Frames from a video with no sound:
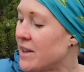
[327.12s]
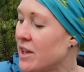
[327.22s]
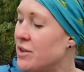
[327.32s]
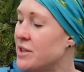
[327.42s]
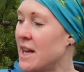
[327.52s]
that
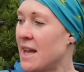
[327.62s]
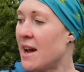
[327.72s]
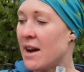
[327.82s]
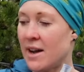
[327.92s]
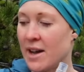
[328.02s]
usually
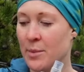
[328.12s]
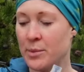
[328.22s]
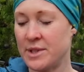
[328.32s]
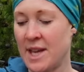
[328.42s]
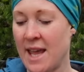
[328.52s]
I
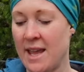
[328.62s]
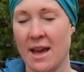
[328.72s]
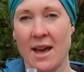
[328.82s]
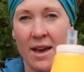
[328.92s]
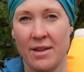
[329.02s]
would take
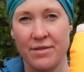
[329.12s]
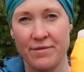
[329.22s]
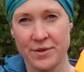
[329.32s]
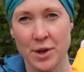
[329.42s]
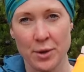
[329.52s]

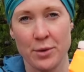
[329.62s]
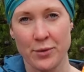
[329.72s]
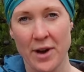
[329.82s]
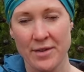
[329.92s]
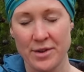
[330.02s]
two
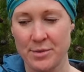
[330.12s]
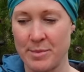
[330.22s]
500